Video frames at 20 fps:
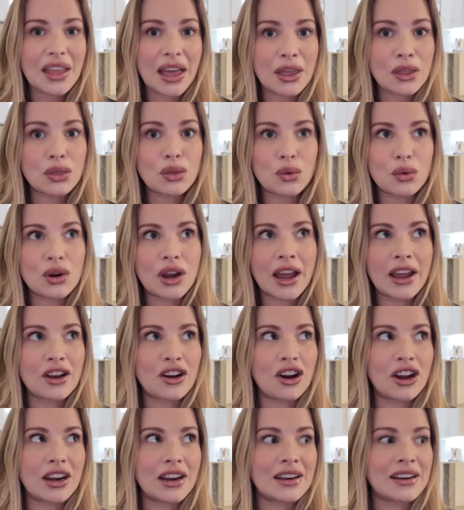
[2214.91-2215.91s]
I thought I
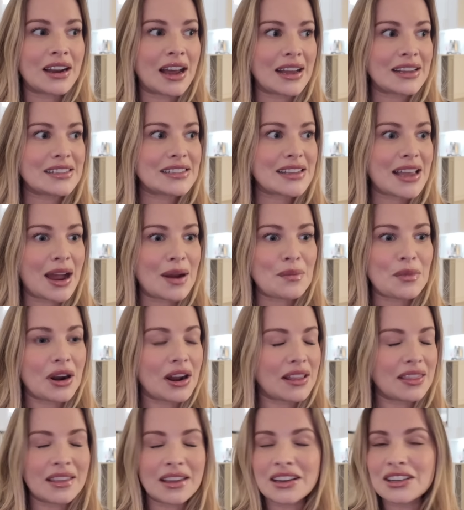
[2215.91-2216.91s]
got a nice
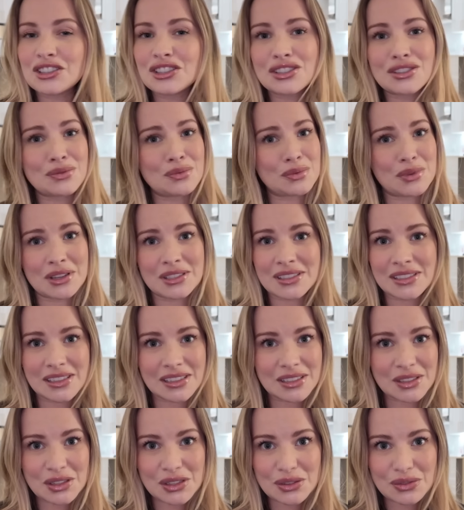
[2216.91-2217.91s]
camera and then it just
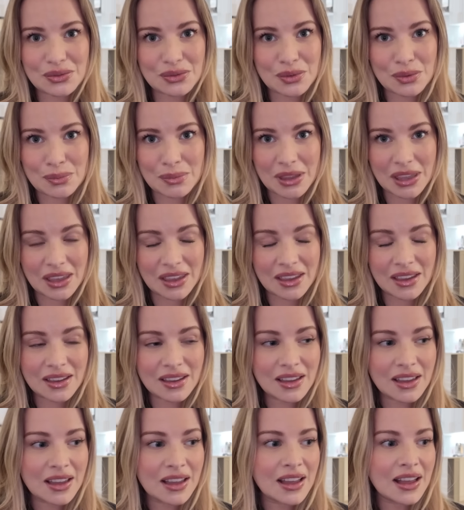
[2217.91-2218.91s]
wasn't for me.